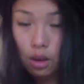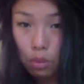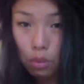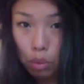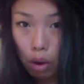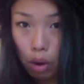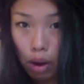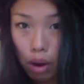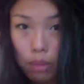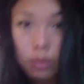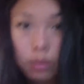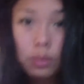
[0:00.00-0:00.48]

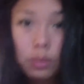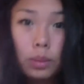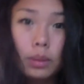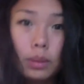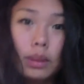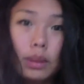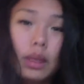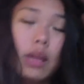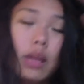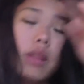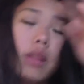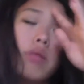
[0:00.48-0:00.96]

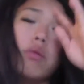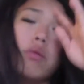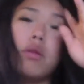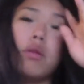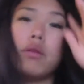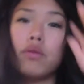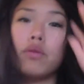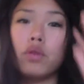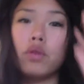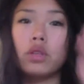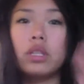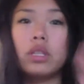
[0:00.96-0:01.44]
probably 3
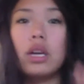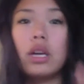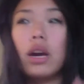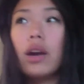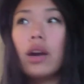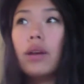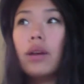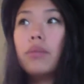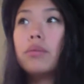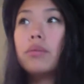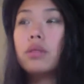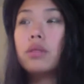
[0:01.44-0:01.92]
or 4
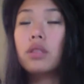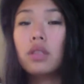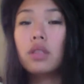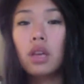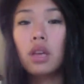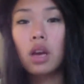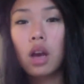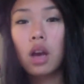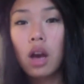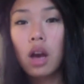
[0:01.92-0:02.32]
times.